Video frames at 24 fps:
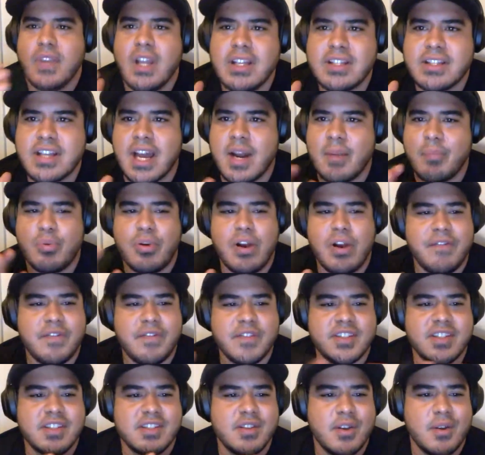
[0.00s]
let's kind of
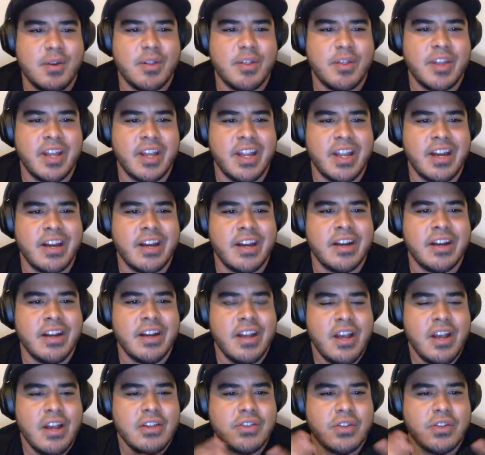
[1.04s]
preface this whole thing here.
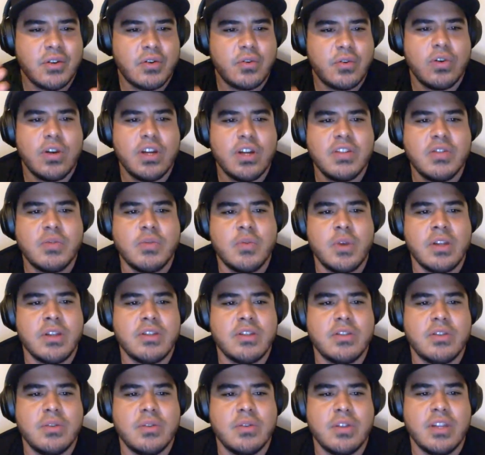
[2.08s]
So Chris went
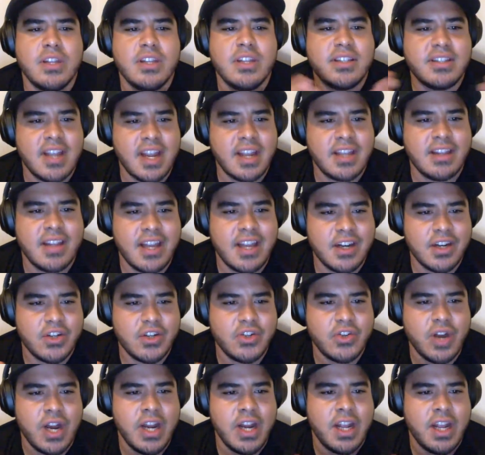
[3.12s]
to the Standliner
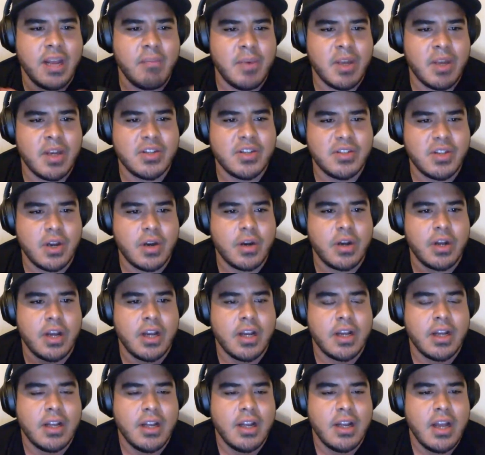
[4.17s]
training in
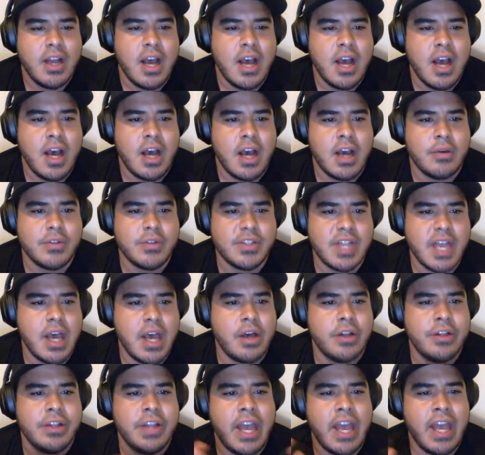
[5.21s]
Minnesota. Uh, it was
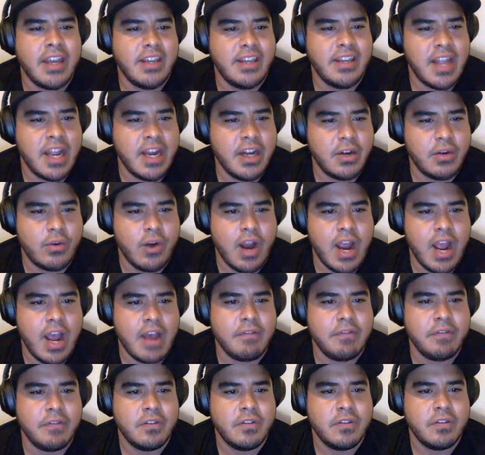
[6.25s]
held mm-hmm. at
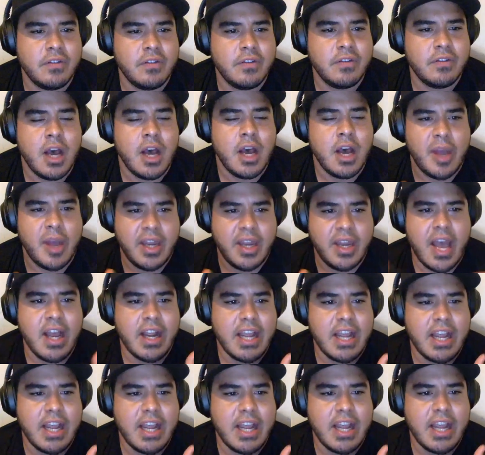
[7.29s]
Dentcraft uh, by
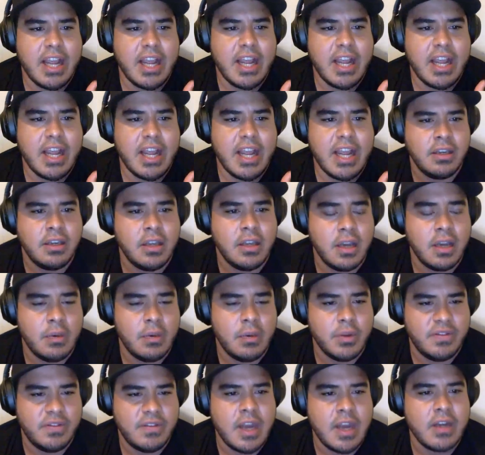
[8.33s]
Don Kavanaugh at, uh,
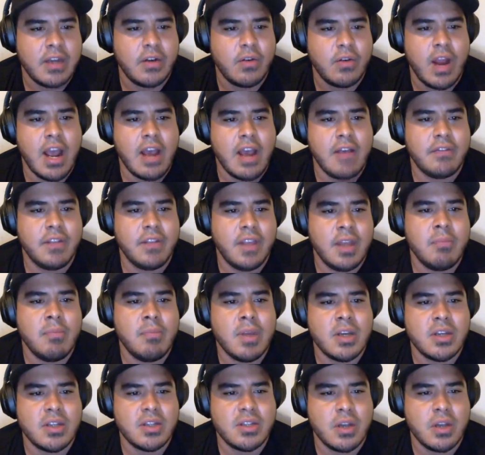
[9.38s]
with Dentcraft in
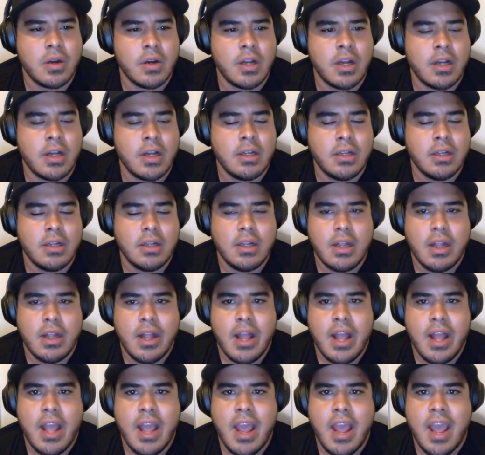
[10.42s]
Minnesota,
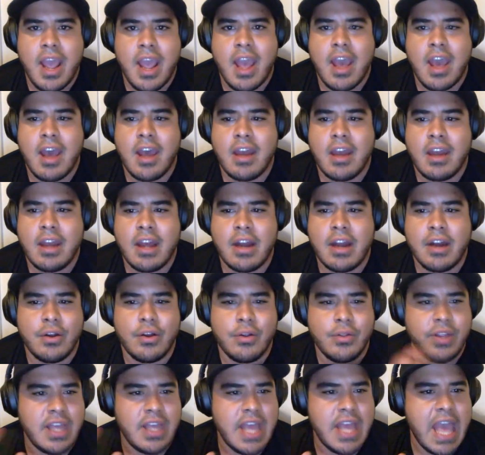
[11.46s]
and I don't
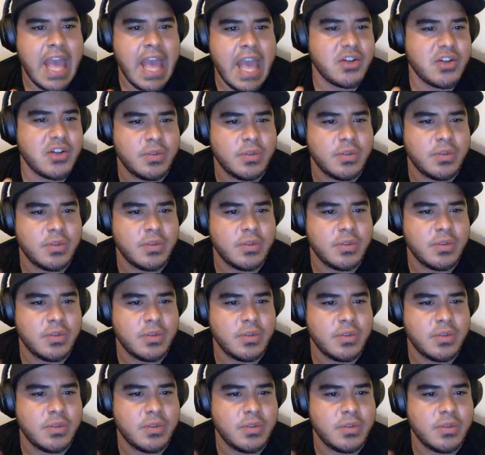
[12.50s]
know the actual town,
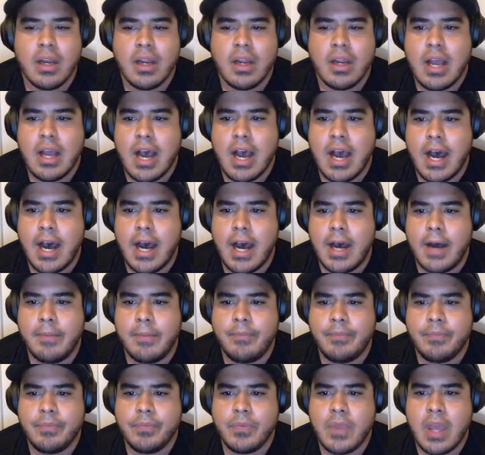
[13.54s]
but
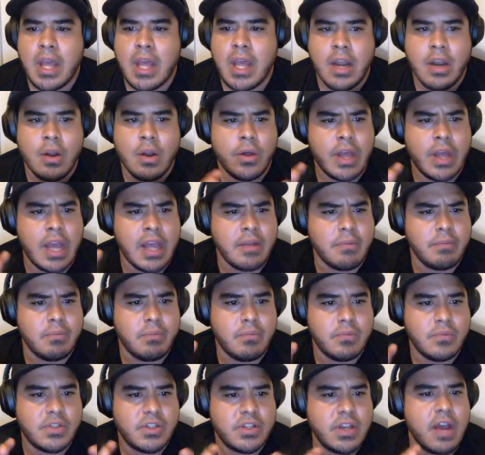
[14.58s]
um, and I know I
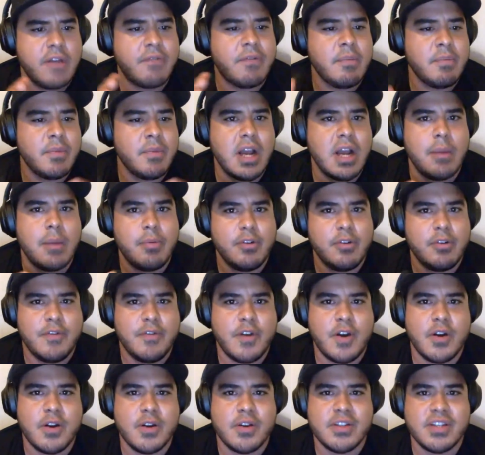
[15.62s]
saw from the couple of
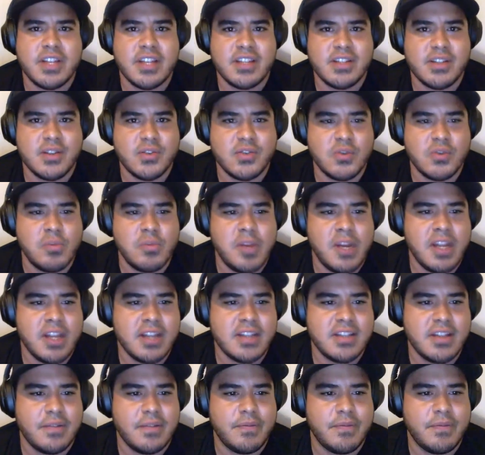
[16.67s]
photos on social media
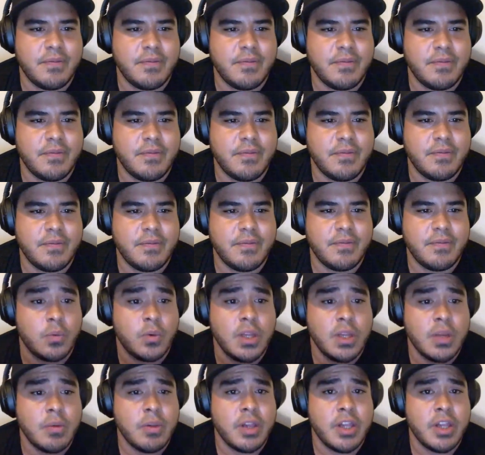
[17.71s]
stuff like that that it was a
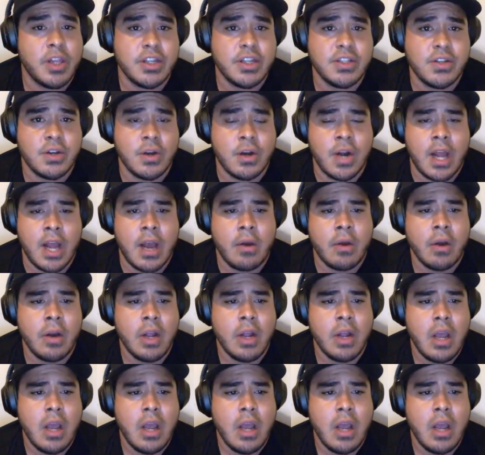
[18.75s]
really really good turnout.